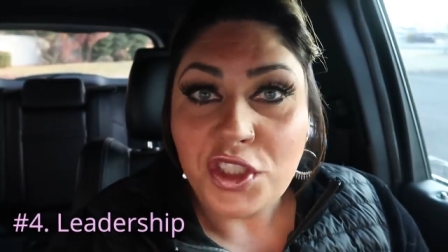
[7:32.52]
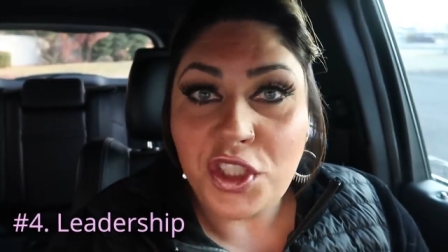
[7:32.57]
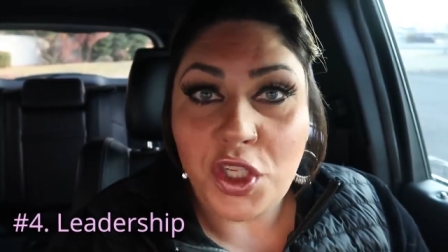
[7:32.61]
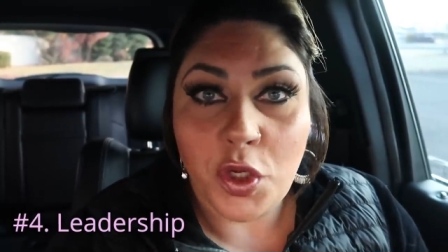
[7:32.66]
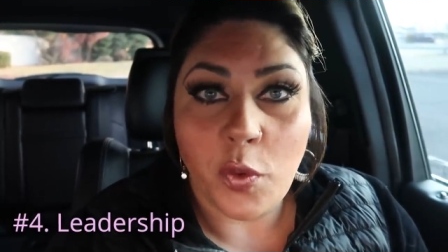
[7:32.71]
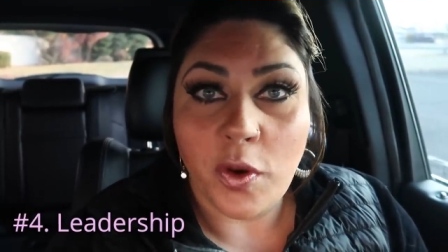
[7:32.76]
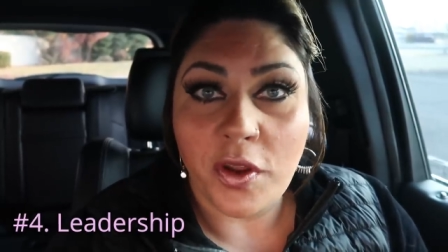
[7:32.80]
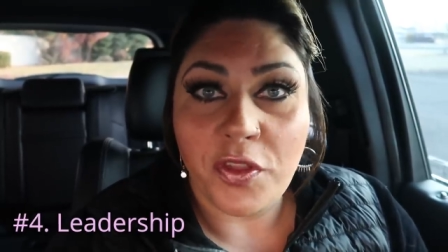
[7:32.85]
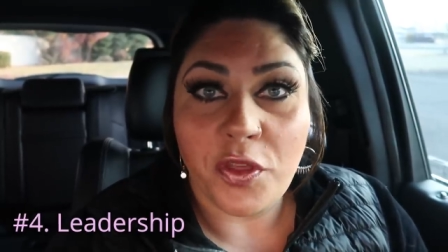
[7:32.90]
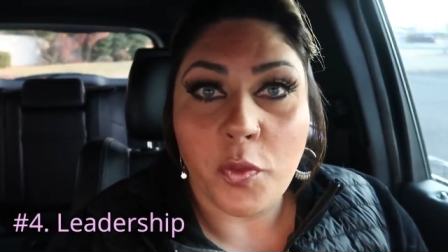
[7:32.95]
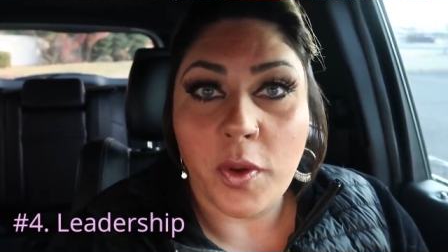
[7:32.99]

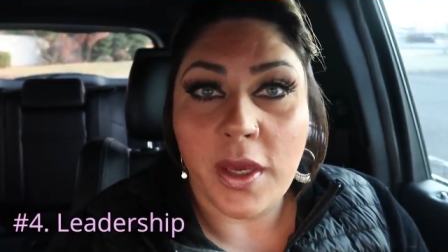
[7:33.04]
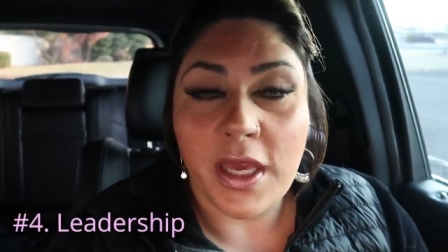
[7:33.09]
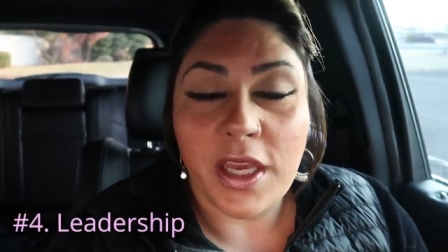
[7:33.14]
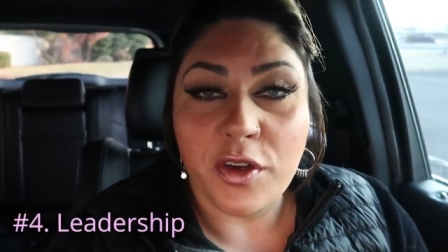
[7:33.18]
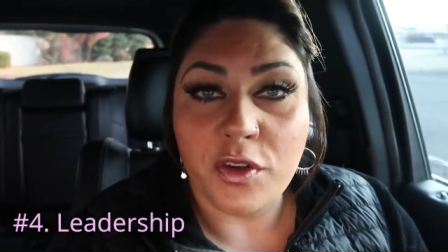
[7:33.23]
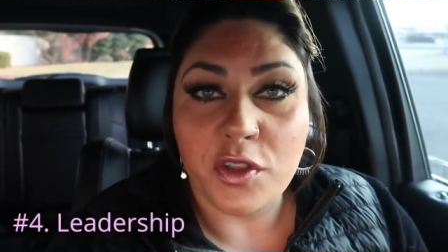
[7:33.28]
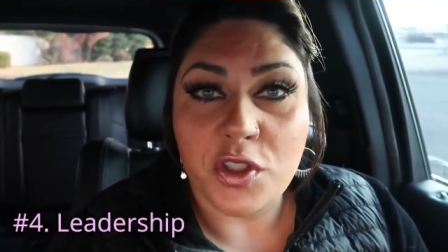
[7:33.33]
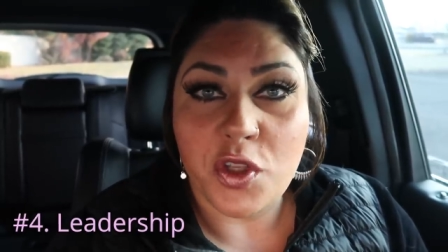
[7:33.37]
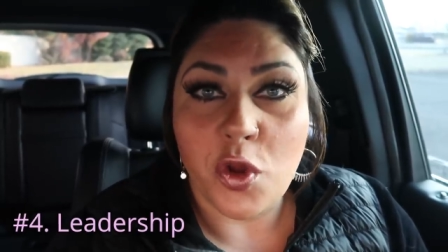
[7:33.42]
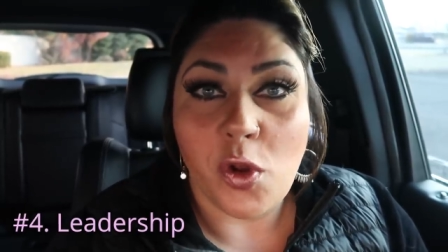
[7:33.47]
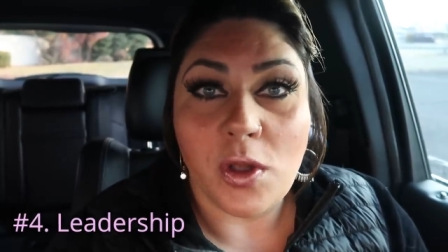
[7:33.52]
two or three
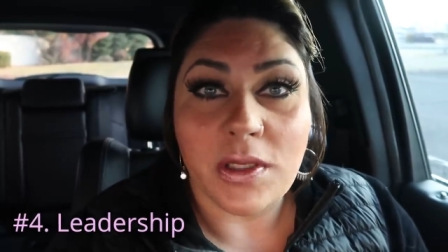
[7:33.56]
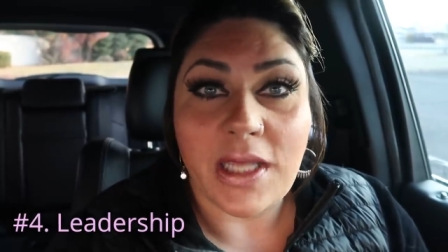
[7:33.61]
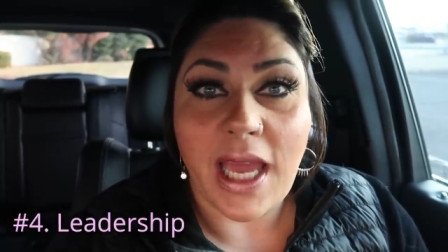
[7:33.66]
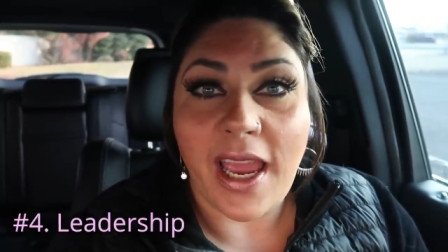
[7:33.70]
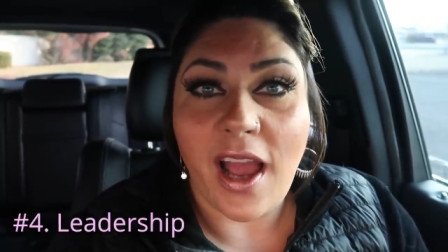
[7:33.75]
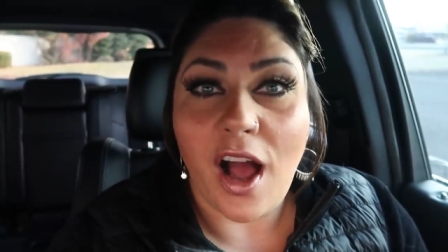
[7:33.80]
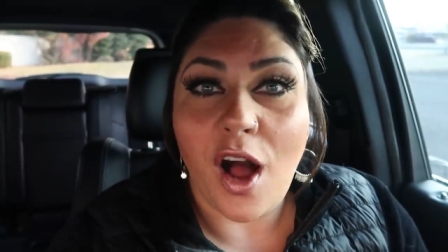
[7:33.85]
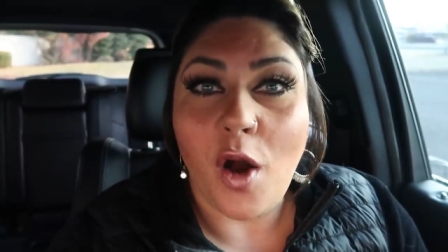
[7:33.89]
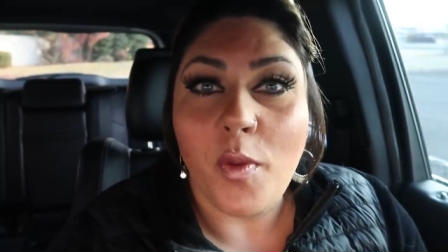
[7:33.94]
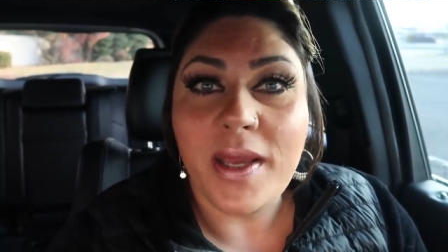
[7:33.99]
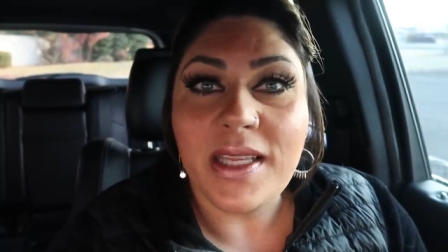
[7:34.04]
years old,
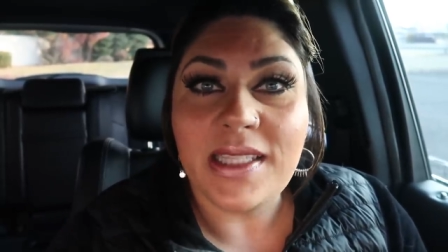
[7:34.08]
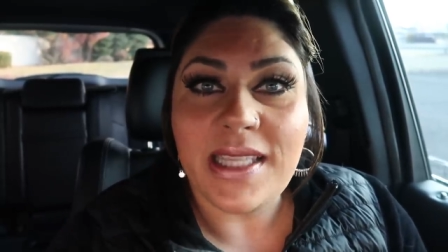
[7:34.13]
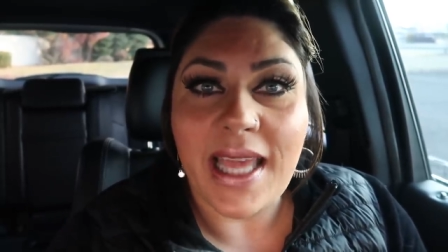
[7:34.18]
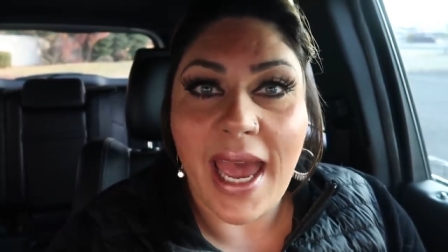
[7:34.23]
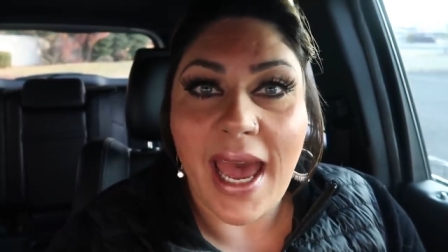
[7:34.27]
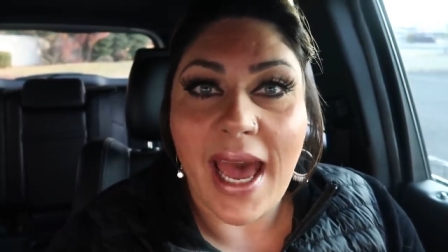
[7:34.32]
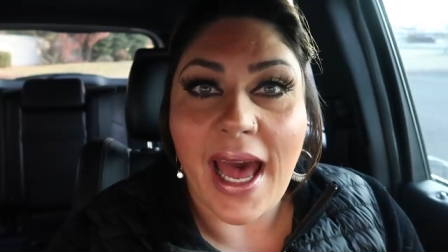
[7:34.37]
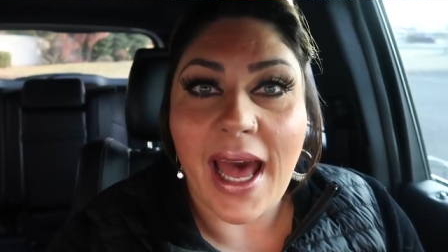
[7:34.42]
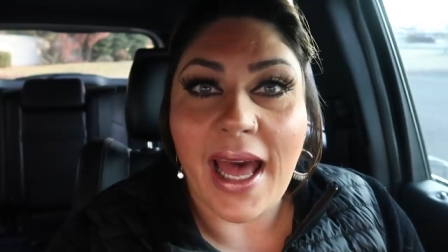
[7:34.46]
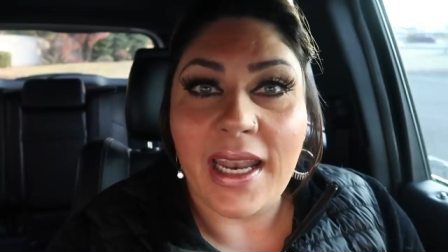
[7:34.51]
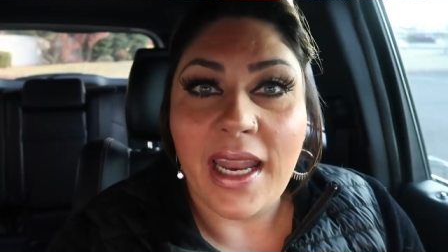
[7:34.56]
I always
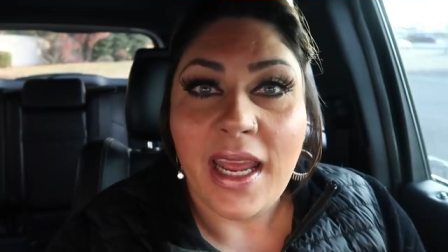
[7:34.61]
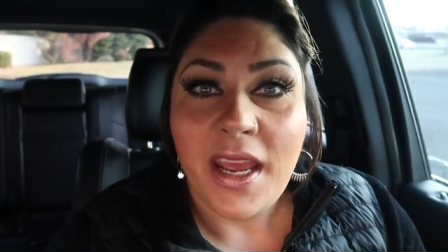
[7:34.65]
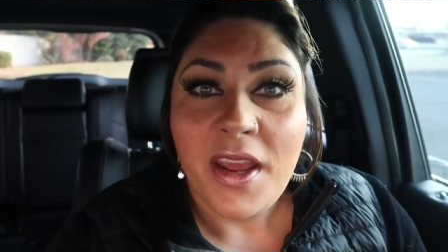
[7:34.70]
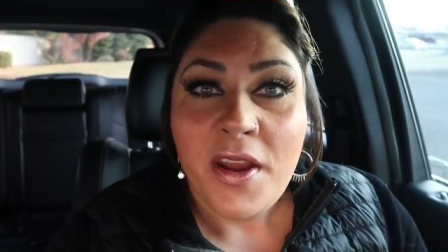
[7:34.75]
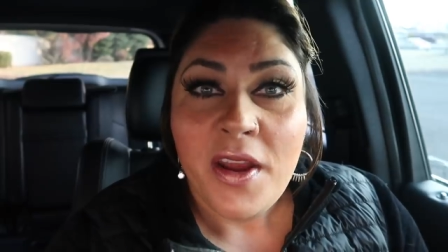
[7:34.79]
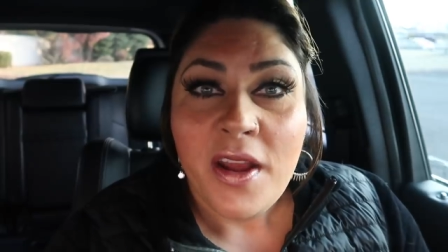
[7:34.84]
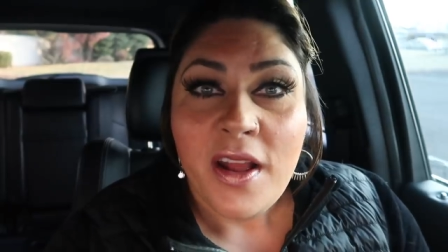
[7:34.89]
had